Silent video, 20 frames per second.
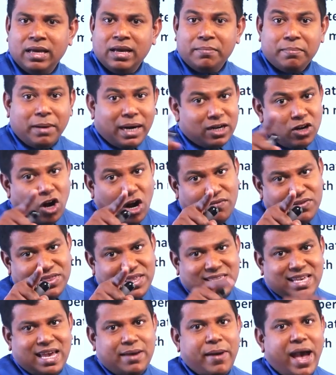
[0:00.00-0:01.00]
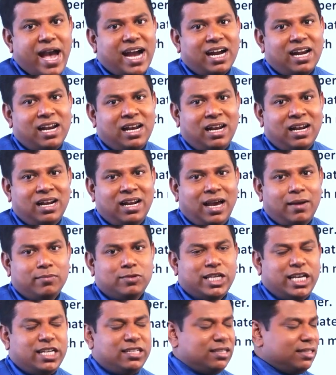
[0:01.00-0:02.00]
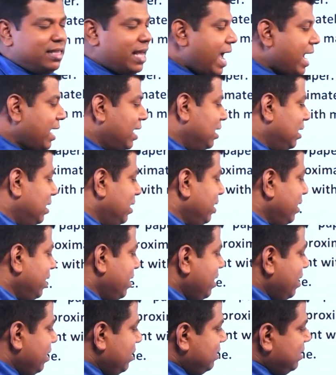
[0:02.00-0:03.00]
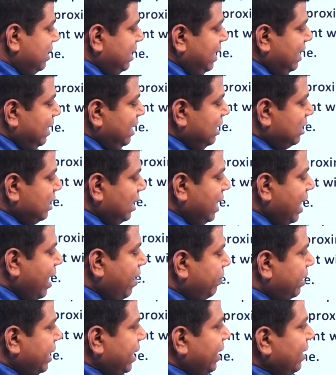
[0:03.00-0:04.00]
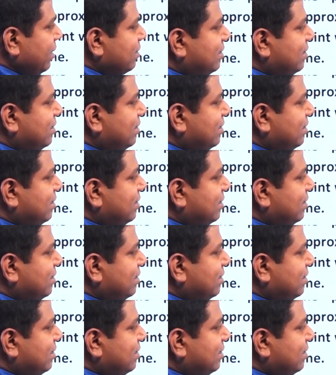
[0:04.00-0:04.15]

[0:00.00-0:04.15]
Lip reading: But not with the same angle. I am changing the angle. See, initially I am taking